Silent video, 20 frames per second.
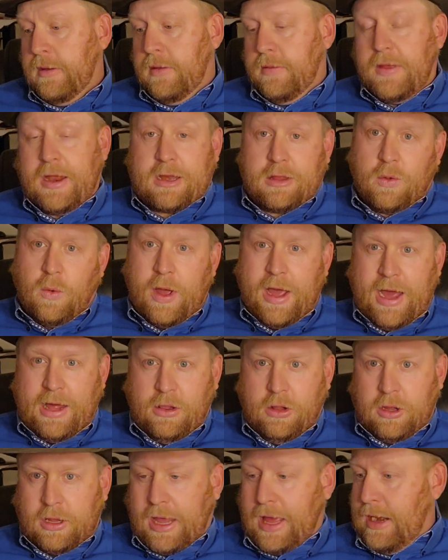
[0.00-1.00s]
That's the way I
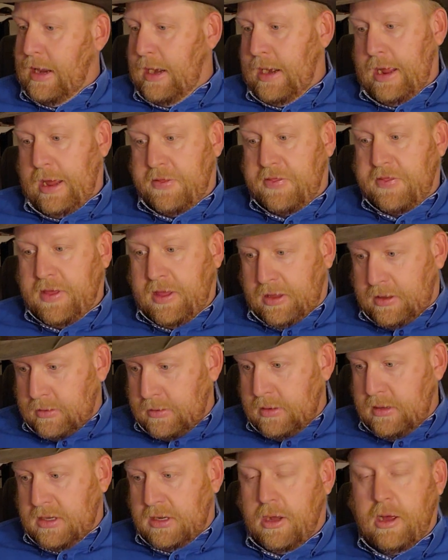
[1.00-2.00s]
look at it, and I think
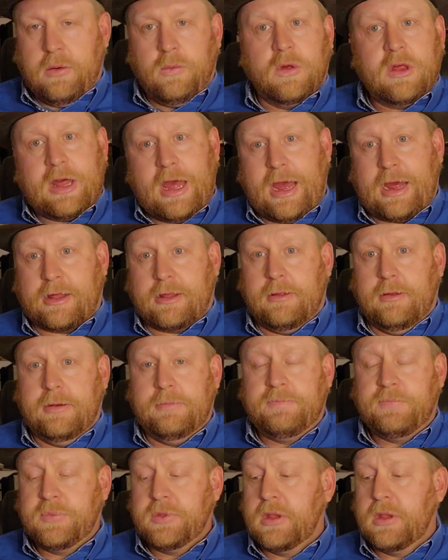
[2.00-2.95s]
Adon was excellent.